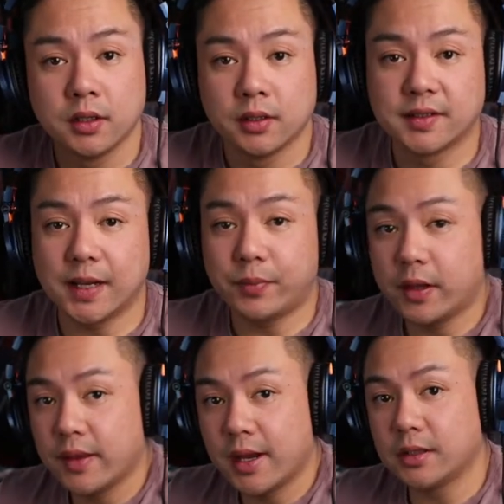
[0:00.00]
Tap
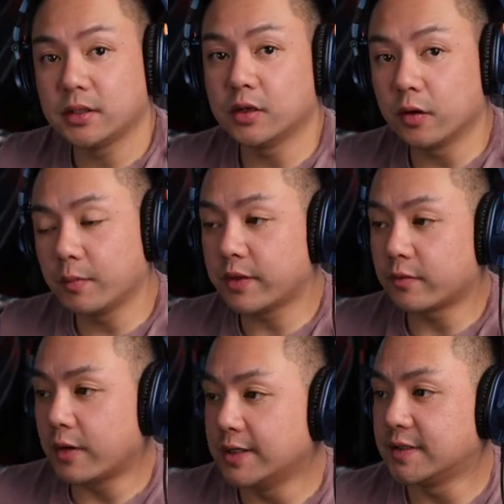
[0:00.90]
on that, go to my
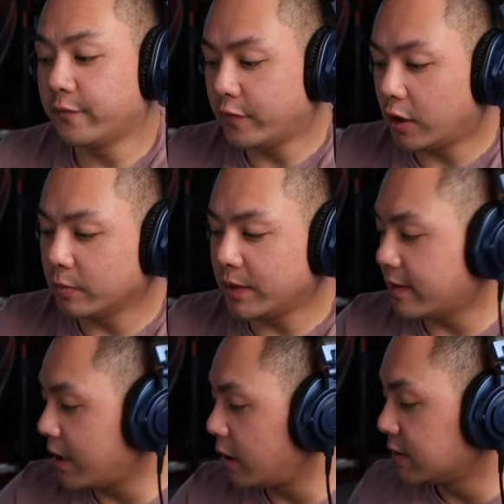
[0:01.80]
Threads, follow me
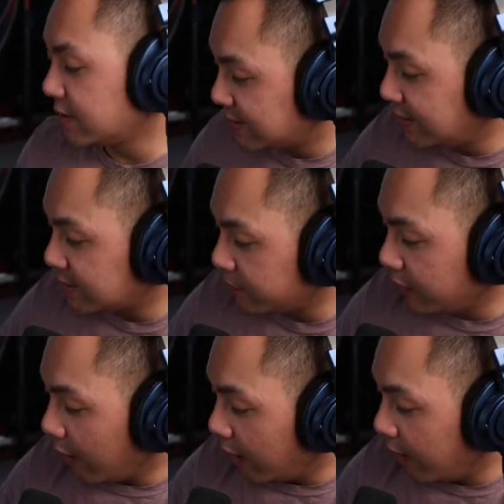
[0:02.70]
there to see some
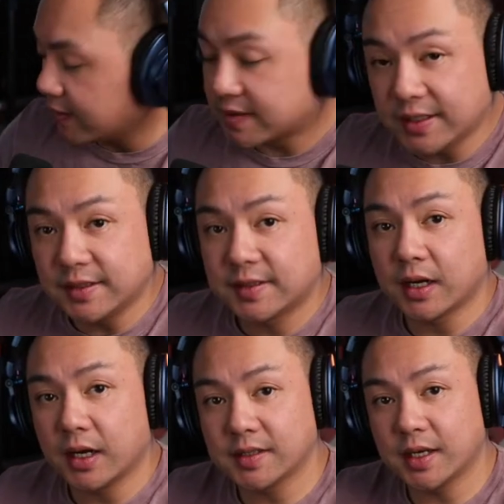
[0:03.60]
behind the scenes
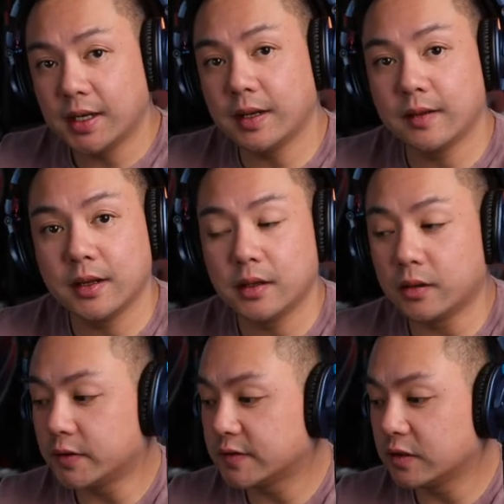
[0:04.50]
content, and then
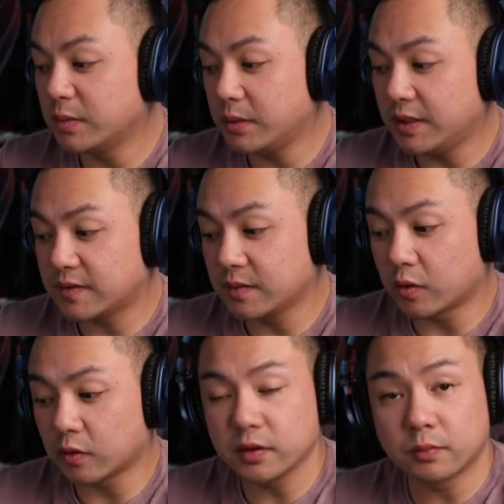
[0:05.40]
also maybe some
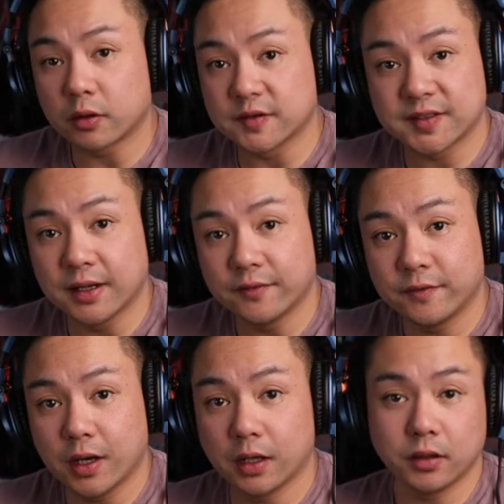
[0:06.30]
early bird stuff.
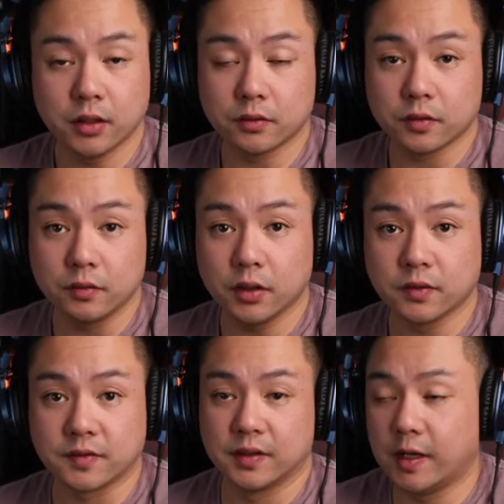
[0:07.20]
I don't know, who
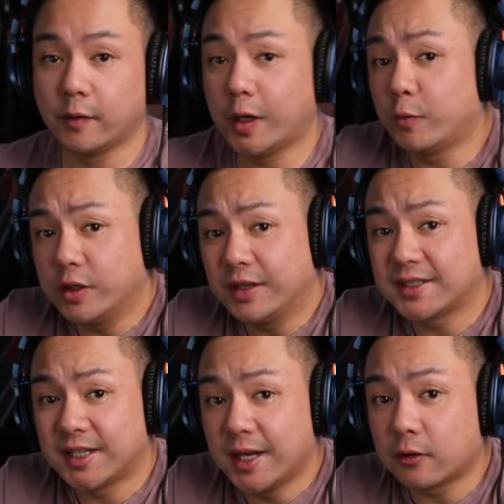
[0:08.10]
knows? I, I want you guys
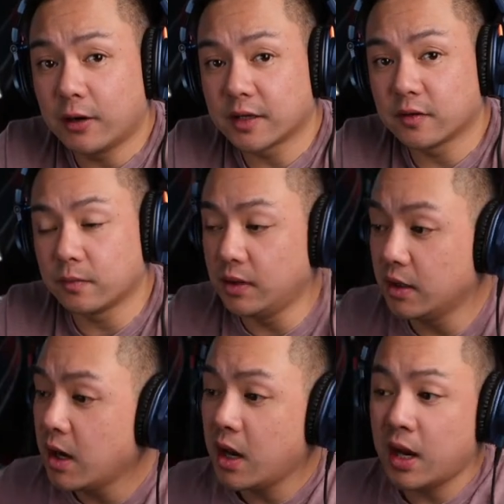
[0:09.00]
to interact with me,
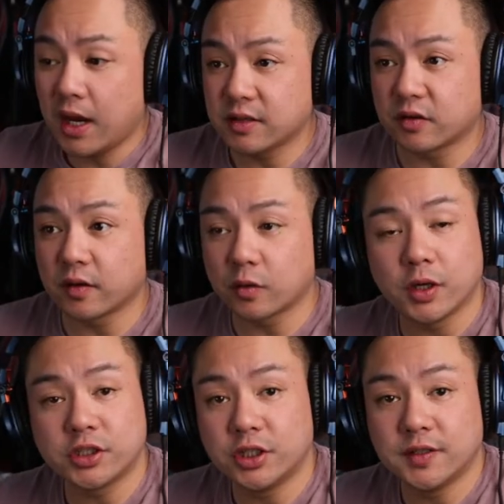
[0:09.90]
answer the
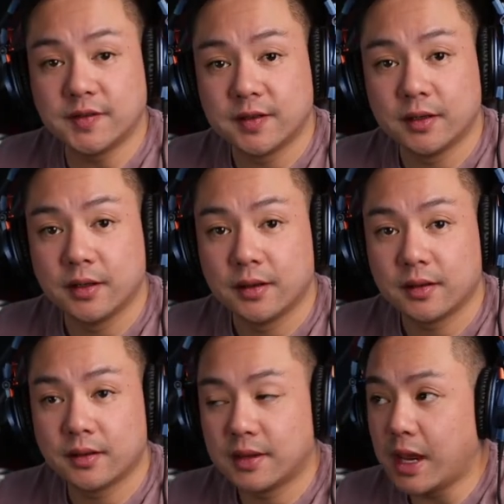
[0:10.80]
questions
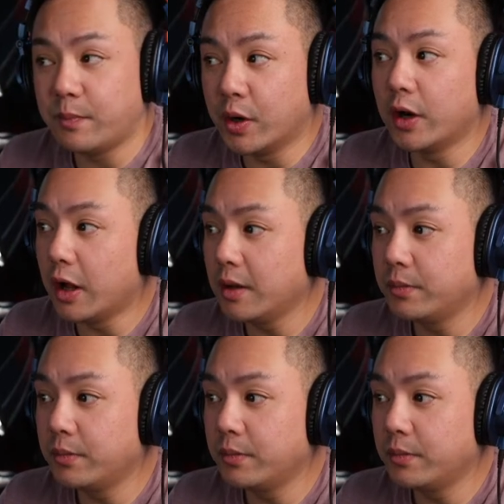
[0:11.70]
that I put up.